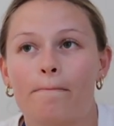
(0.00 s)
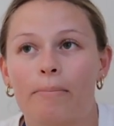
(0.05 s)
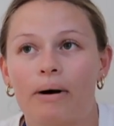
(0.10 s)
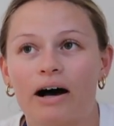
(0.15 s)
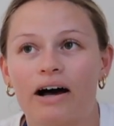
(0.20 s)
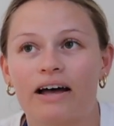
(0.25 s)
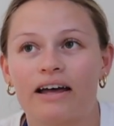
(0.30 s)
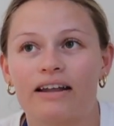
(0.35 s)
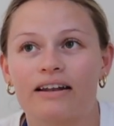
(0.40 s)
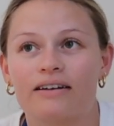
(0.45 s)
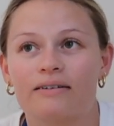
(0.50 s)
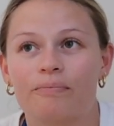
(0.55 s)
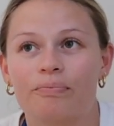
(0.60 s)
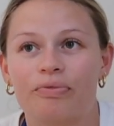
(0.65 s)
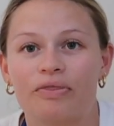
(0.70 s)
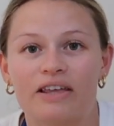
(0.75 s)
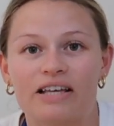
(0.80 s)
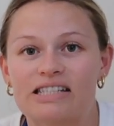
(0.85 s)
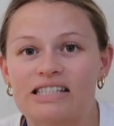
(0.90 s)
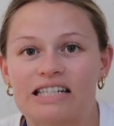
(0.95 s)
But
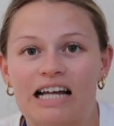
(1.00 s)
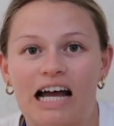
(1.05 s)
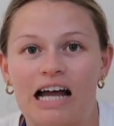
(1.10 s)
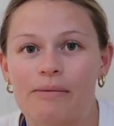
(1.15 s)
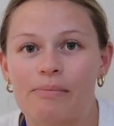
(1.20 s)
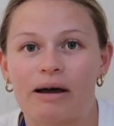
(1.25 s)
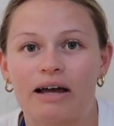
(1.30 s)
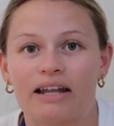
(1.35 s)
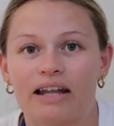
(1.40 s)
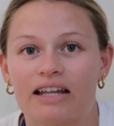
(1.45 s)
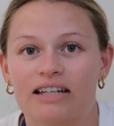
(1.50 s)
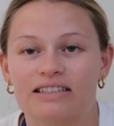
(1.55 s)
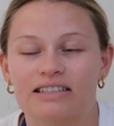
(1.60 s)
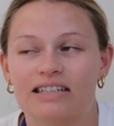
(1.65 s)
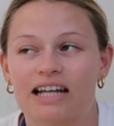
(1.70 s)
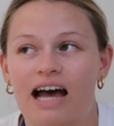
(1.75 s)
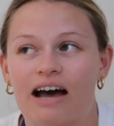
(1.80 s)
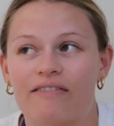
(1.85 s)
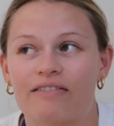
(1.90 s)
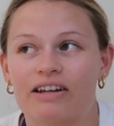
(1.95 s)
this time I like
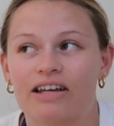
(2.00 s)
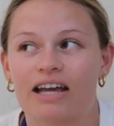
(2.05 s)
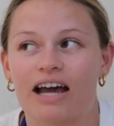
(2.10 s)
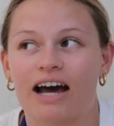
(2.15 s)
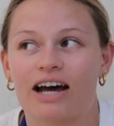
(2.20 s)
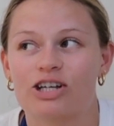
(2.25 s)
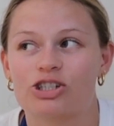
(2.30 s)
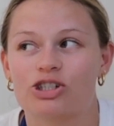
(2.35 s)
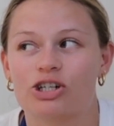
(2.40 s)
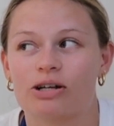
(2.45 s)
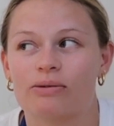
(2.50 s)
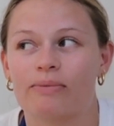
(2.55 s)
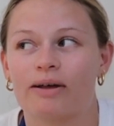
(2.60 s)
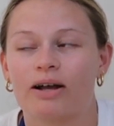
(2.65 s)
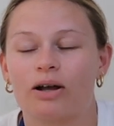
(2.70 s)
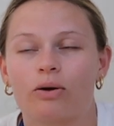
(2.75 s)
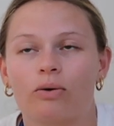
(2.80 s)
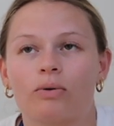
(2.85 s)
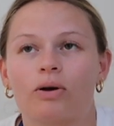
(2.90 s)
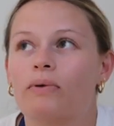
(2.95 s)
didn't have any cash and I'm
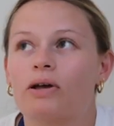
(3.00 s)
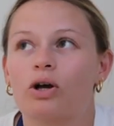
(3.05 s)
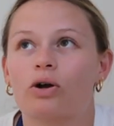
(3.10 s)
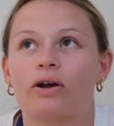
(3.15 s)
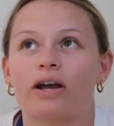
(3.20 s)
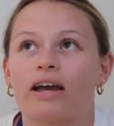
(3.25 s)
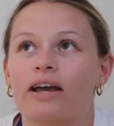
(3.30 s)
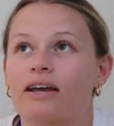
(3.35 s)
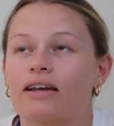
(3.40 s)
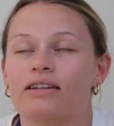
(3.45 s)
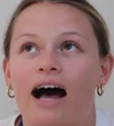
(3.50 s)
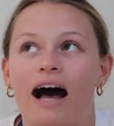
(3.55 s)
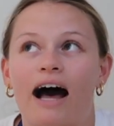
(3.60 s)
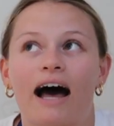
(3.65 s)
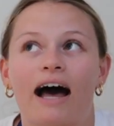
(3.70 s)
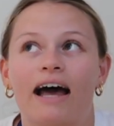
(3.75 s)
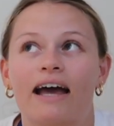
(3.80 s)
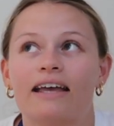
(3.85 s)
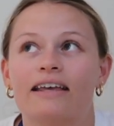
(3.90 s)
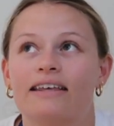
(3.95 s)
like, Okay,
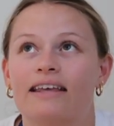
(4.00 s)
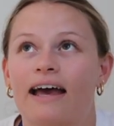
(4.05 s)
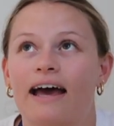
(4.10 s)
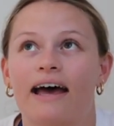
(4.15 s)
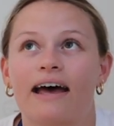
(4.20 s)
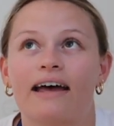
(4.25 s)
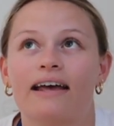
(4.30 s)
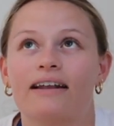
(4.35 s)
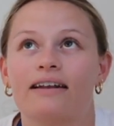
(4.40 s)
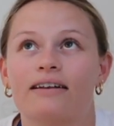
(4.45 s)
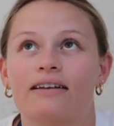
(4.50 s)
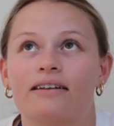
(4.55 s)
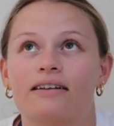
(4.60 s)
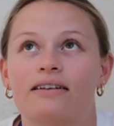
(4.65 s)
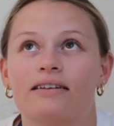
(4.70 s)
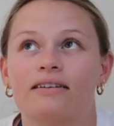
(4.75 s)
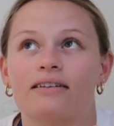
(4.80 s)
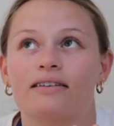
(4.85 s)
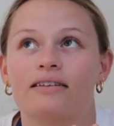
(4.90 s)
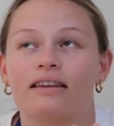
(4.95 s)
I get
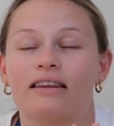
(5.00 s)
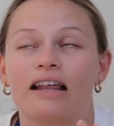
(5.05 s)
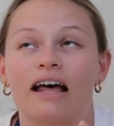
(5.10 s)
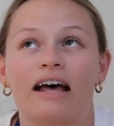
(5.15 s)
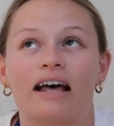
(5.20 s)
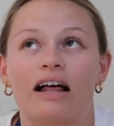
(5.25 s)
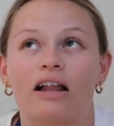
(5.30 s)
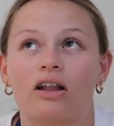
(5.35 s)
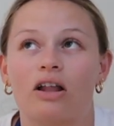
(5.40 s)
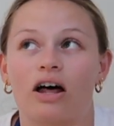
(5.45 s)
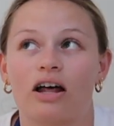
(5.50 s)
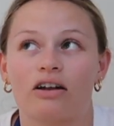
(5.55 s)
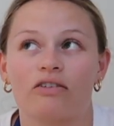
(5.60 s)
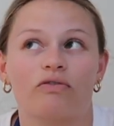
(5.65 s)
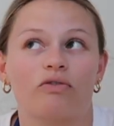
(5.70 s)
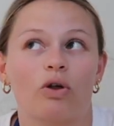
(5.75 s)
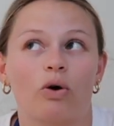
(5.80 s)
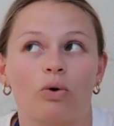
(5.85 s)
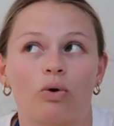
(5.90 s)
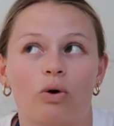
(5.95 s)
that a lot
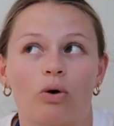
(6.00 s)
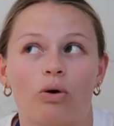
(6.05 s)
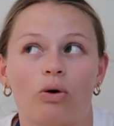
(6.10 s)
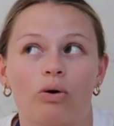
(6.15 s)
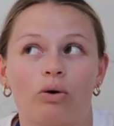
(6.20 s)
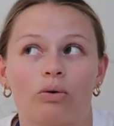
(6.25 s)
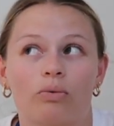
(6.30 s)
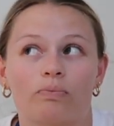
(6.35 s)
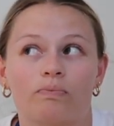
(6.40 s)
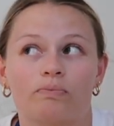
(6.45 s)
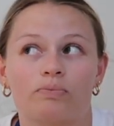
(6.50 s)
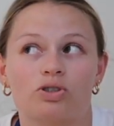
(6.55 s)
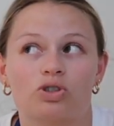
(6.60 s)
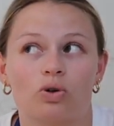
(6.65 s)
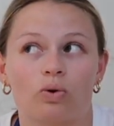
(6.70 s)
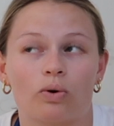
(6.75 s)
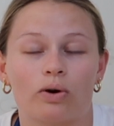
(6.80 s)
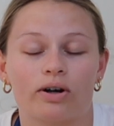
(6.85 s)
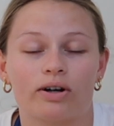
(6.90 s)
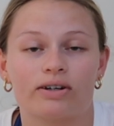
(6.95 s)
of local
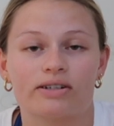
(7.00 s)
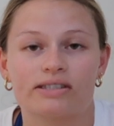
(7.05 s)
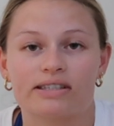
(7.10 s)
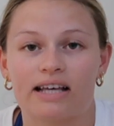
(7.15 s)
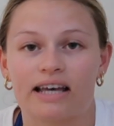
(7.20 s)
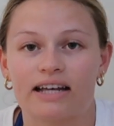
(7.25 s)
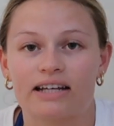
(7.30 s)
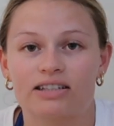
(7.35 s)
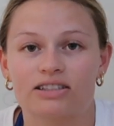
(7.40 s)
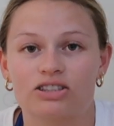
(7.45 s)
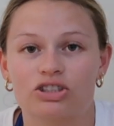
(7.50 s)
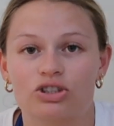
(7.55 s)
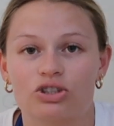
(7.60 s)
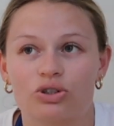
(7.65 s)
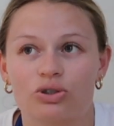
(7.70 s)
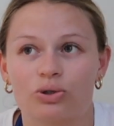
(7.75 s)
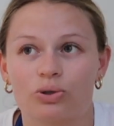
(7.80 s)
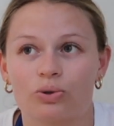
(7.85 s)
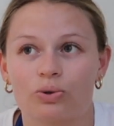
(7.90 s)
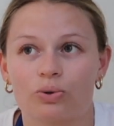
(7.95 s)
stores like
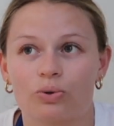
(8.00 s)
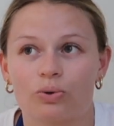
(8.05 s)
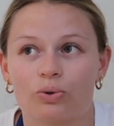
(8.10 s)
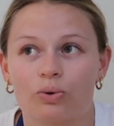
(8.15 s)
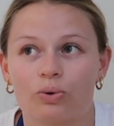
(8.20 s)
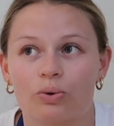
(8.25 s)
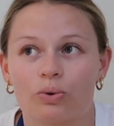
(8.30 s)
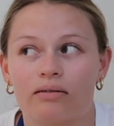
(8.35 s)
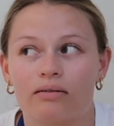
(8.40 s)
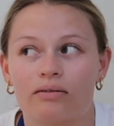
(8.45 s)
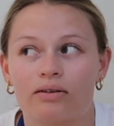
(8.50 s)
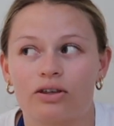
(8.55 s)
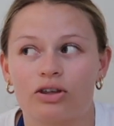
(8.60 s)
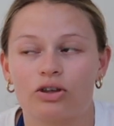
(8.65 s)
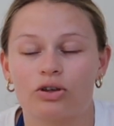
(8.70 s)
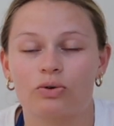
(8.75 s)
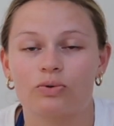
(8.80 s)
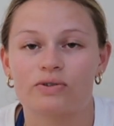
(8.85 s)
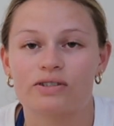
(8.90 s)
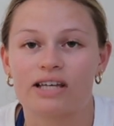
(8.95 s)
to
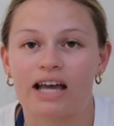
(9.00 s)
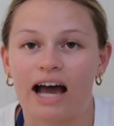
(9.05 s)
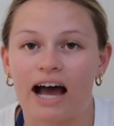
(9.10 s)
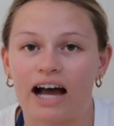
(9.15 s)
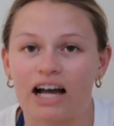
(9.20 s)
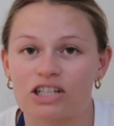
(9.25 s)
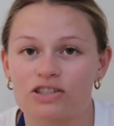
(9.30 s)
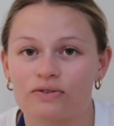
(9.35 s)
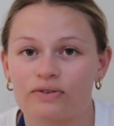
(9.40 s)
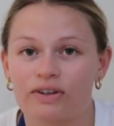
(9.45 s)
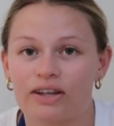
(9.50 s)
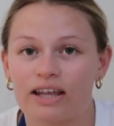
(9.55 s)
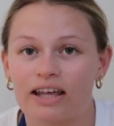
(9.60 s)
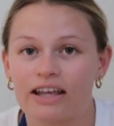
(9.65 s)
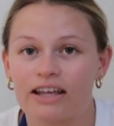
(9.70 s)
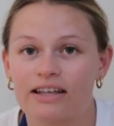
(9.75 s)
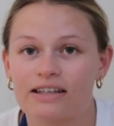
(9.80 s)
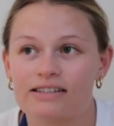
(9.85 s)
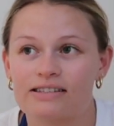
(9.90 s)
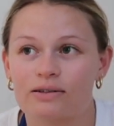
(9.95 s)
use cash for
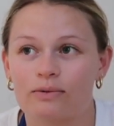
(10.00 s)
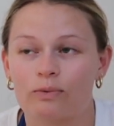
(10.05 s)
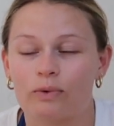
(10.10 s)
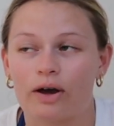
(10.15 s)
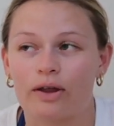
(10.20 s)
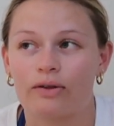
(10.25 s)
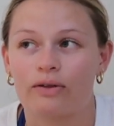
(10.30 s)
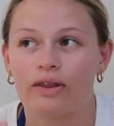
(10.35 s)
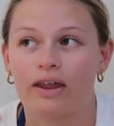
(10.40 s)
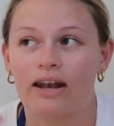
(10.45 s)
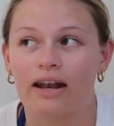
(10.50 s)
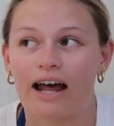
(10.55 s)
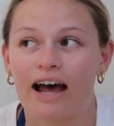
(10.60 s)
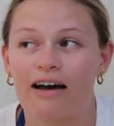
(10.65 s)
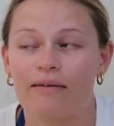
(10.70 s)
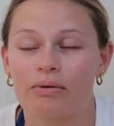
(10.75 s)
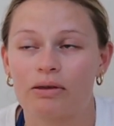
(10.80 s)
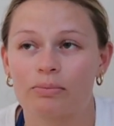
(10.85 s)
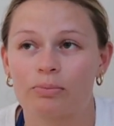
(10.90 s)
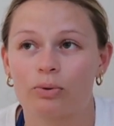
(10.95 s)
things rather than
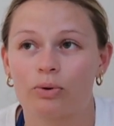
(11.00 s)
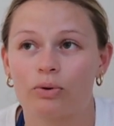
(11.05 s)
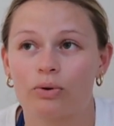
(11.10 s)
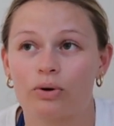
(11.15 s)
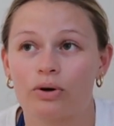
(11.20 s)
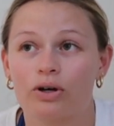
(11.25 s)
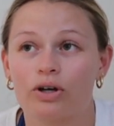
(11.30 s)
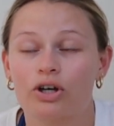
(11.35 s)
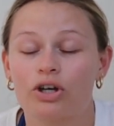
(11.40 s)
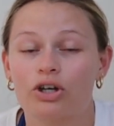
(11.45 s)
have people